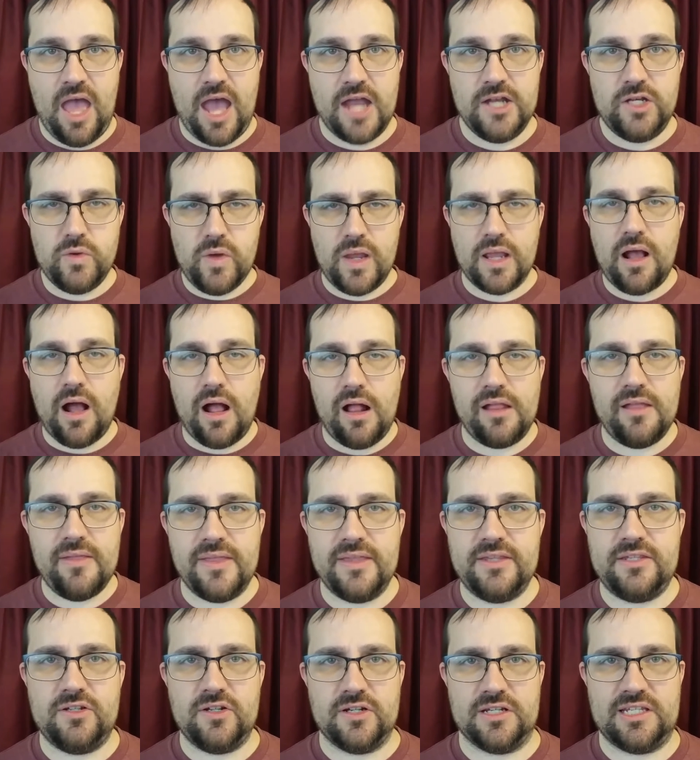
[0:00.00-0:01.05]
Doing all of
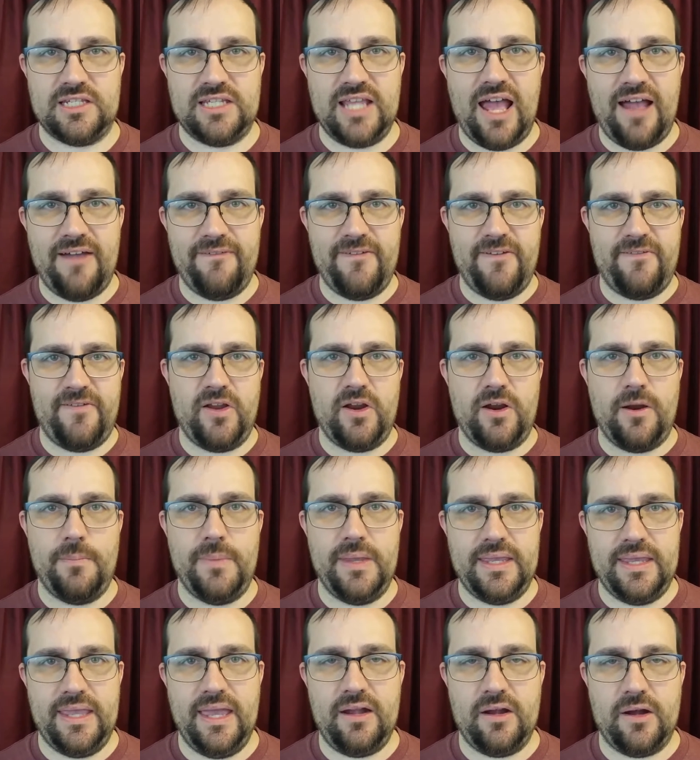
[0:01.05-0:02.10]
this yourself, if you're a
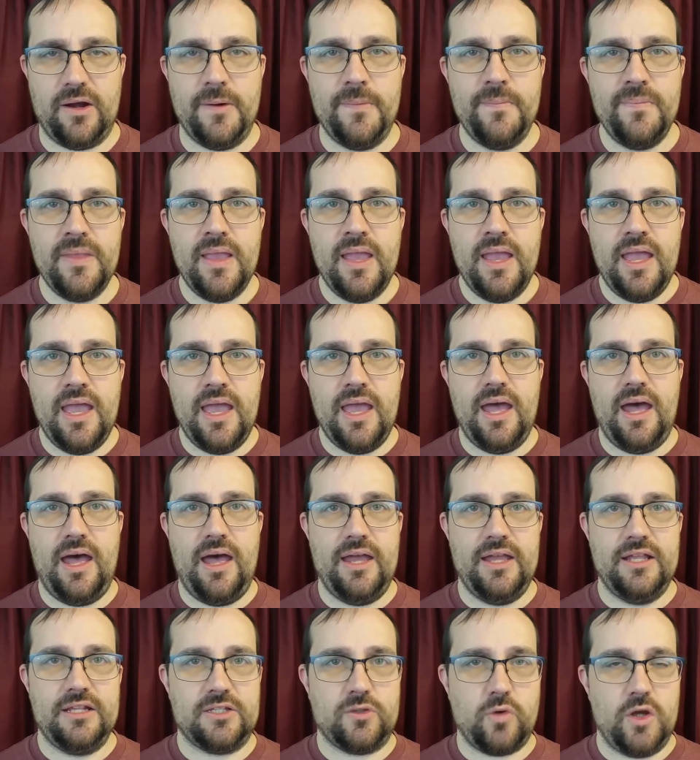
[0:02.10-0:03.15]
beginner,
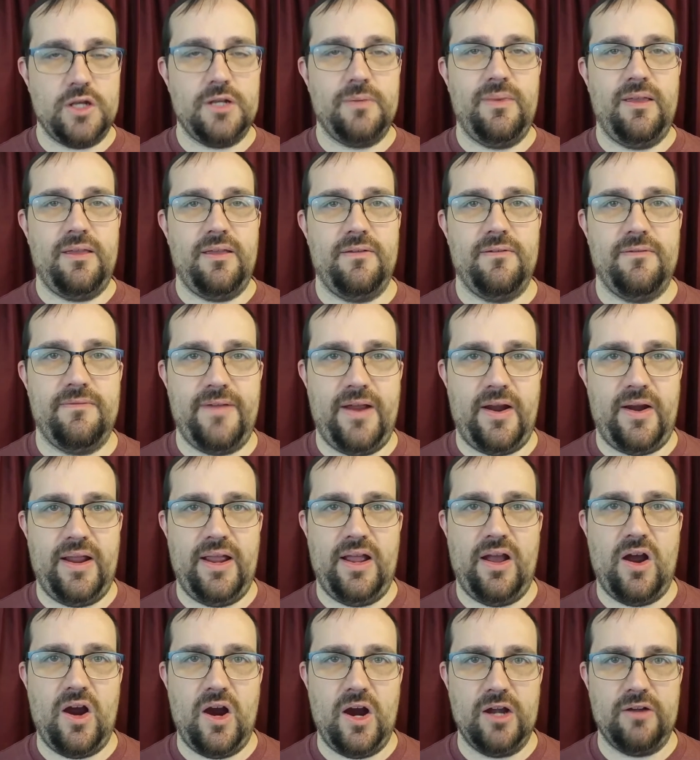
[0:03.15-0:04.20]
it's going to be very
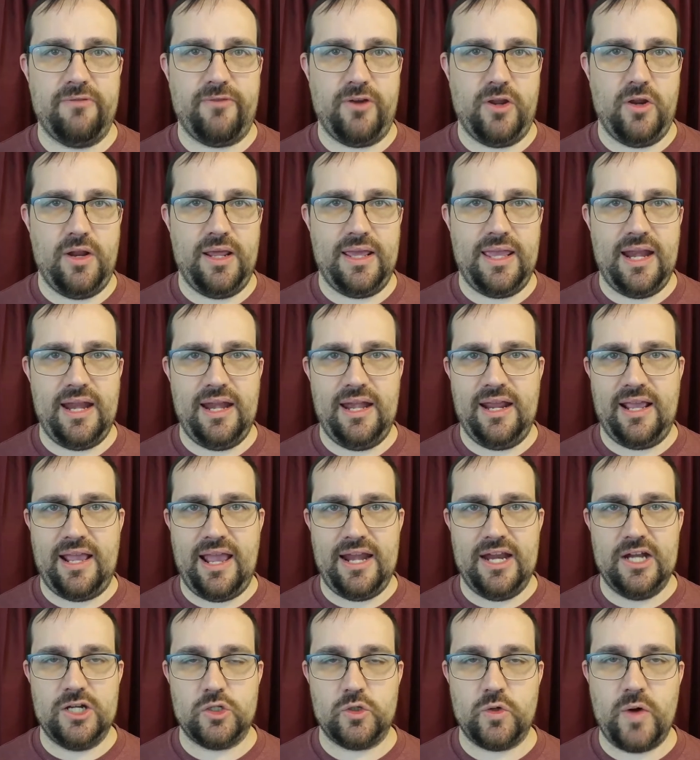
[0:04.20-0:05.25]
hard for you to get any kind
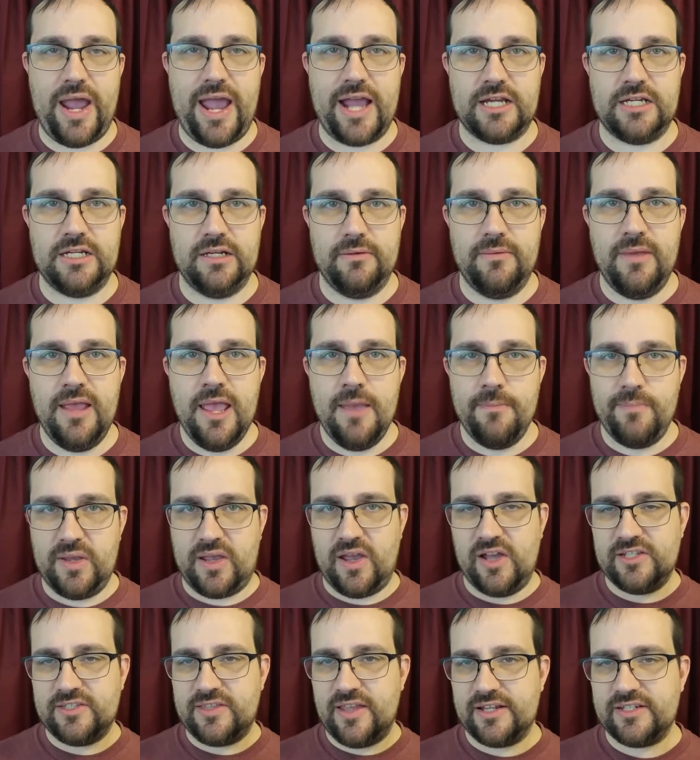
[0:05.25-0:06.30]
of traction
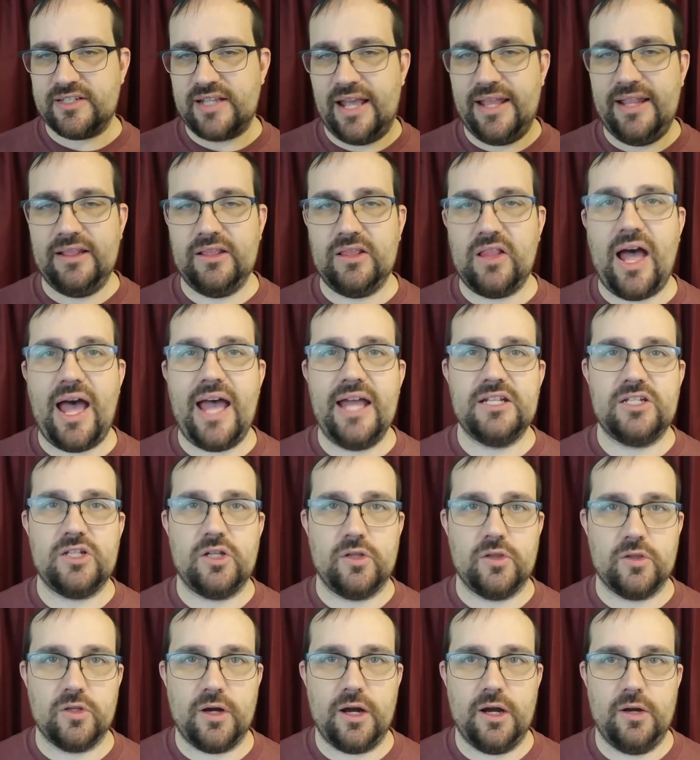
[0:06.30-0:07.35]
because there's a lot to
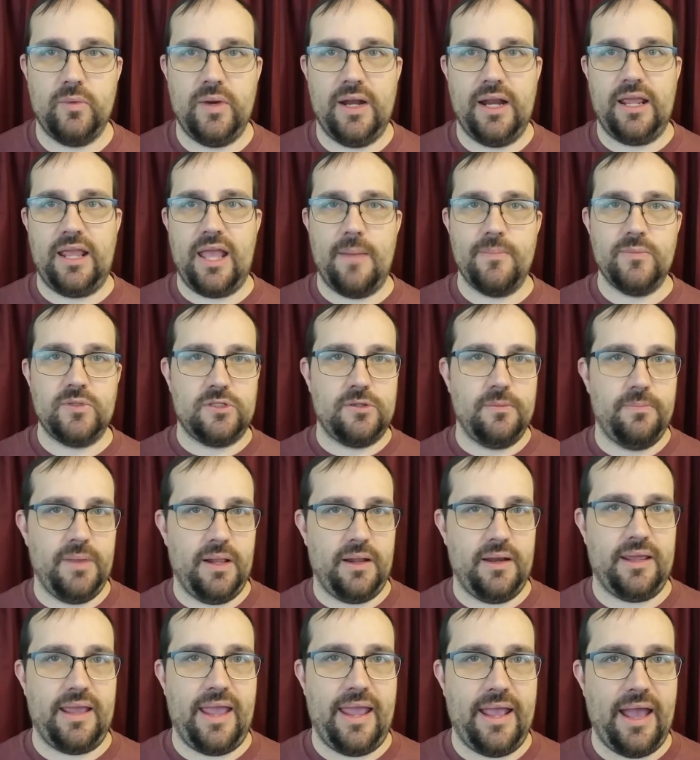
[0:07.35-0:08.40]
learn when it comes to
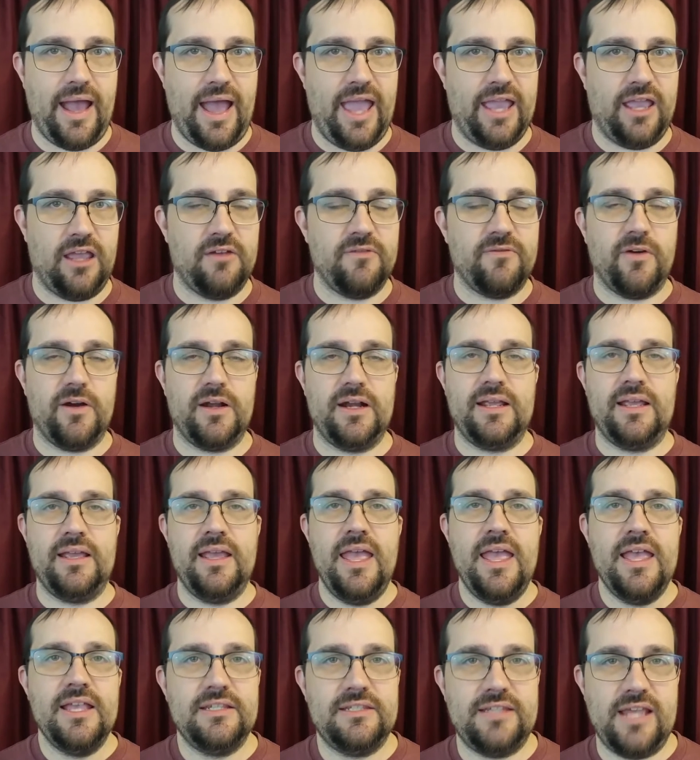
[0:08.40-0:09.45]
building a high converting
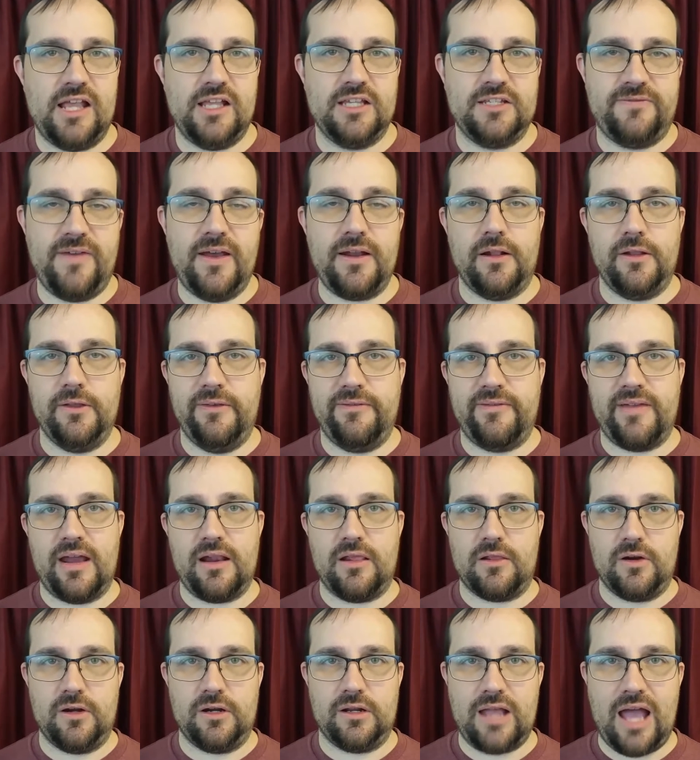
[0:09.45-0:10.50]
sales funnel. You've got to
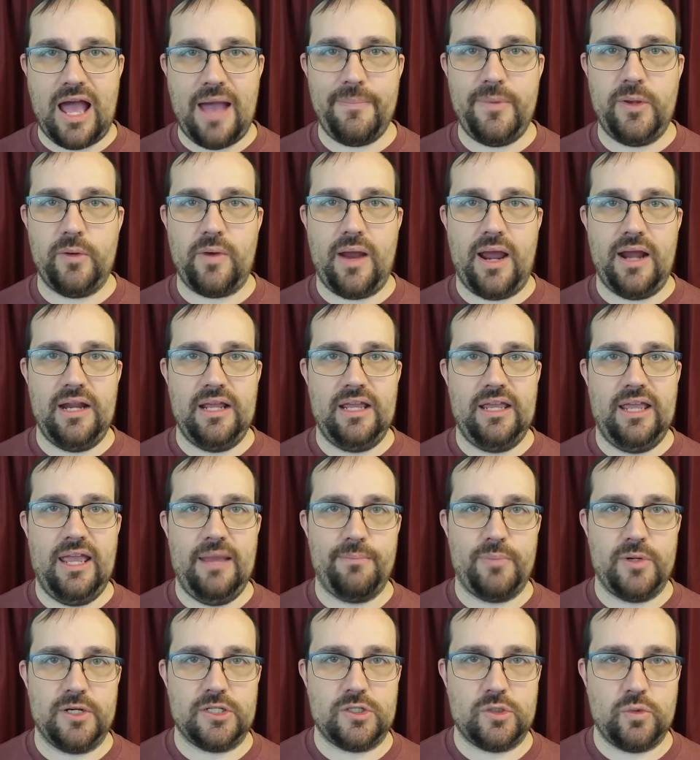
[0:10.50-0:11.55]
learn copywriting and
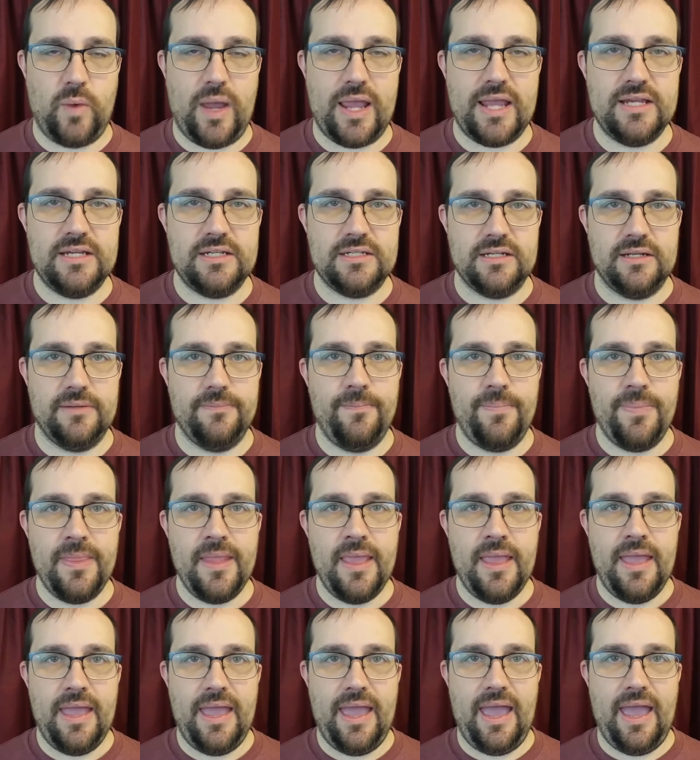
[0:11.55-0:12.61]
persuasion
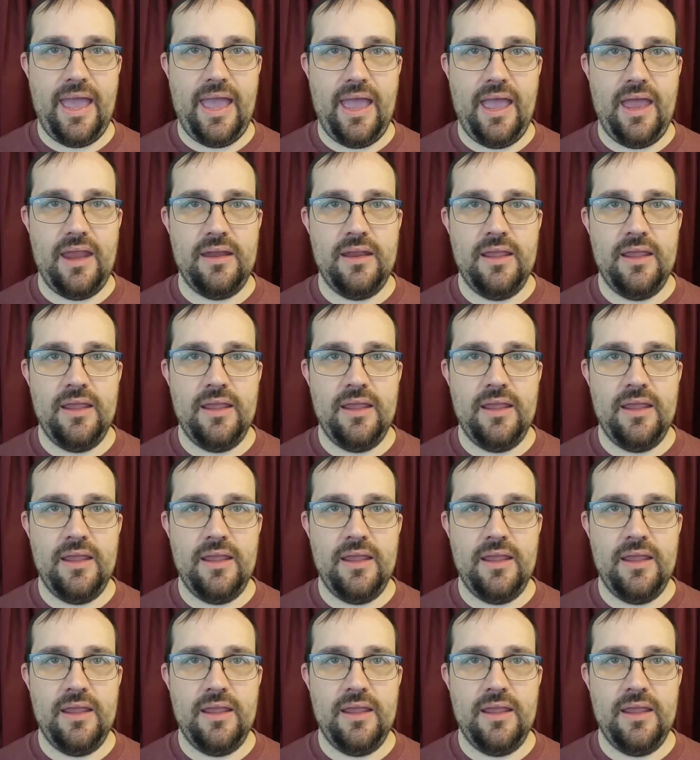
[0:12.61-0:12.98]
and